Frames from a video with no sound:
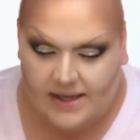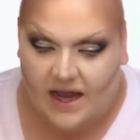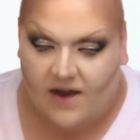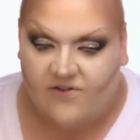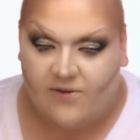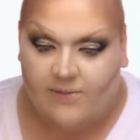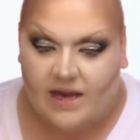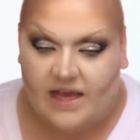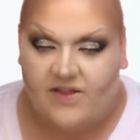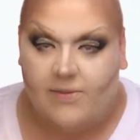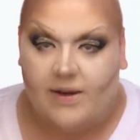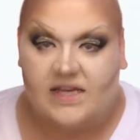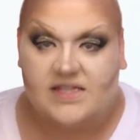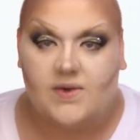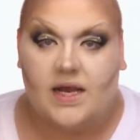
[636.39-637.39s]
Now for me, the
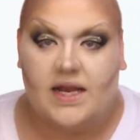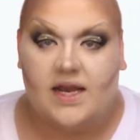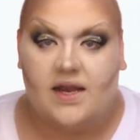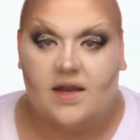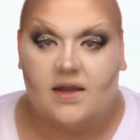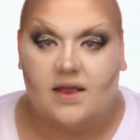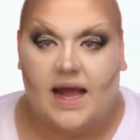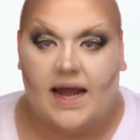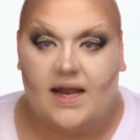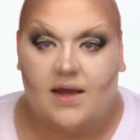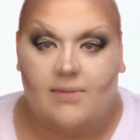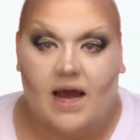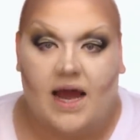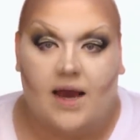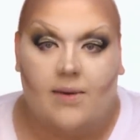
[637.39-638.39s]
best way to line up
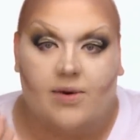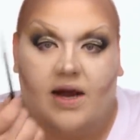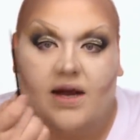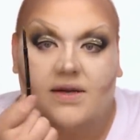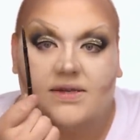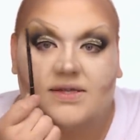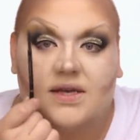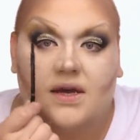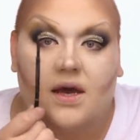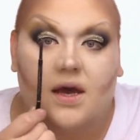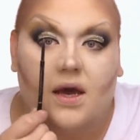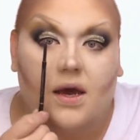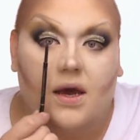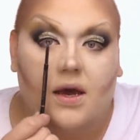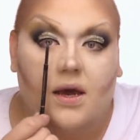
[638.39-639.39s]
my eyebrows,
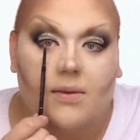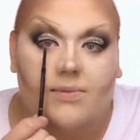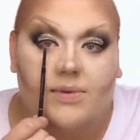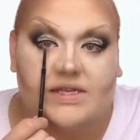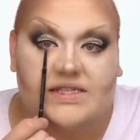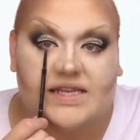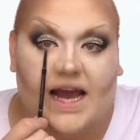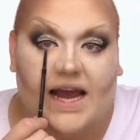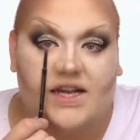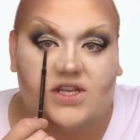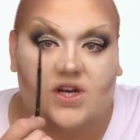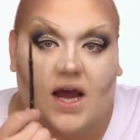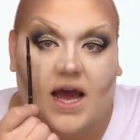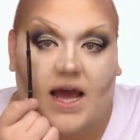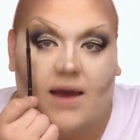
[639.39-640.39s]
beside
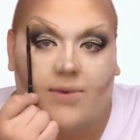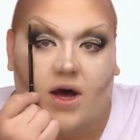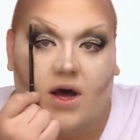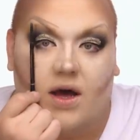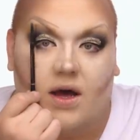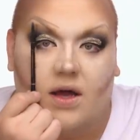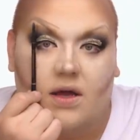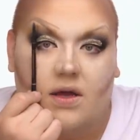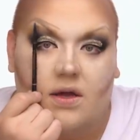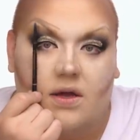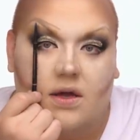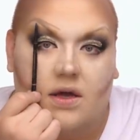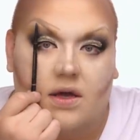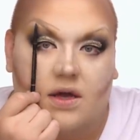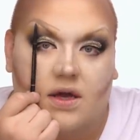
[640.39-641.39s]
your eyeball,
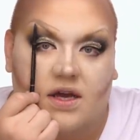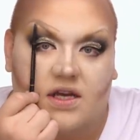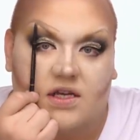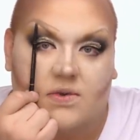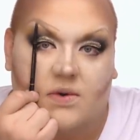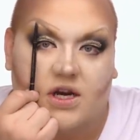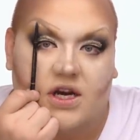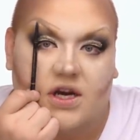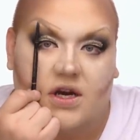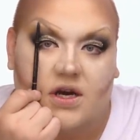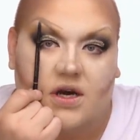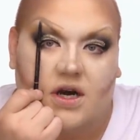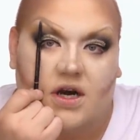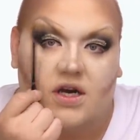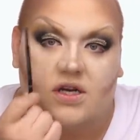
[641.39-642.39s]
is where
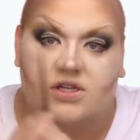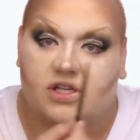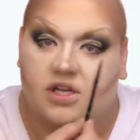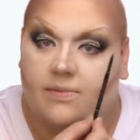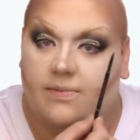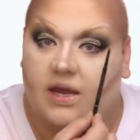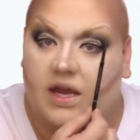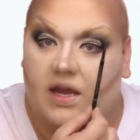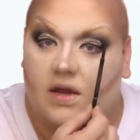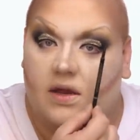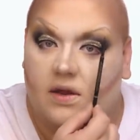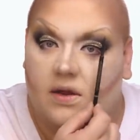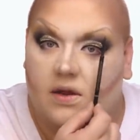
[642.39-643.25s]
your arch should be.